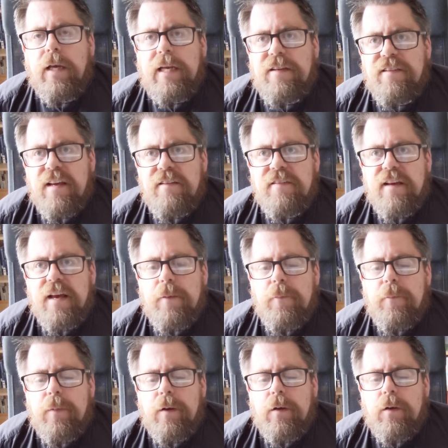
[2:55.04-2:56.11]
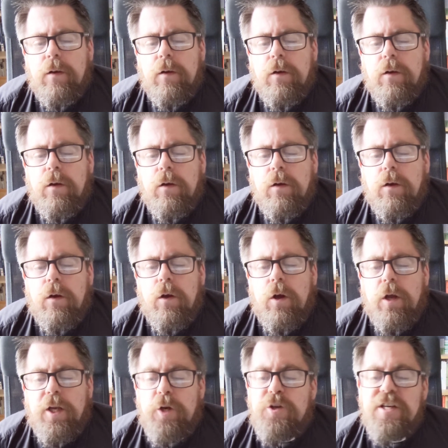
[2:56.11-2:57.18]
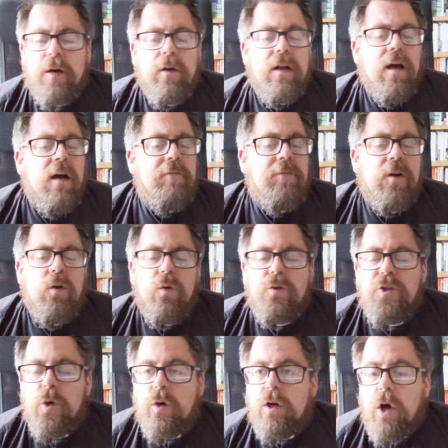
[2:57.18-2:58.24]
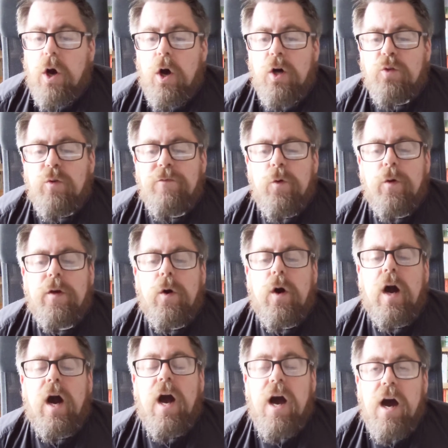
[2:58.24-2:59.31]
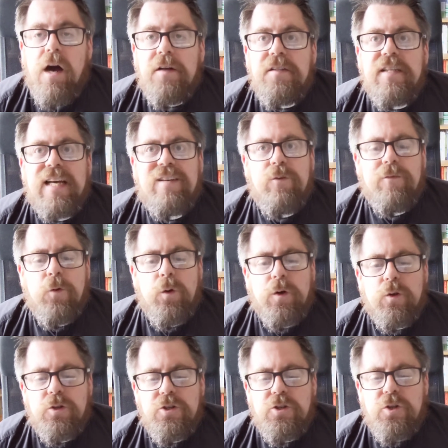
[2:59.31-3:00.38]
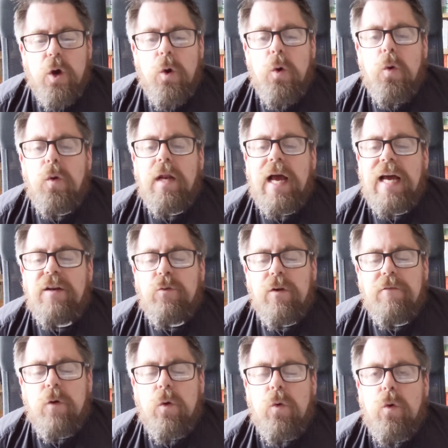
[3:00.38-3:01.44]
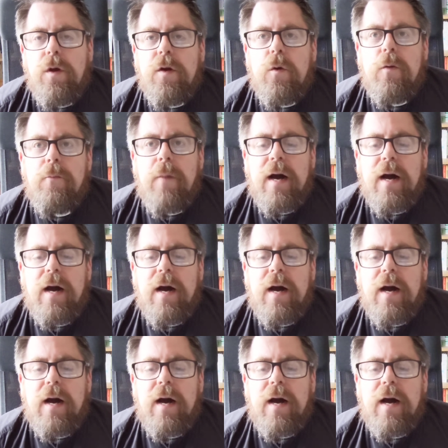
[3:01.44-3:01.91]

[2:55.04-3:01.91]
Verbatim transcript: He said to him, you shall love the Lord your God with all your heart and with all your soul and with all your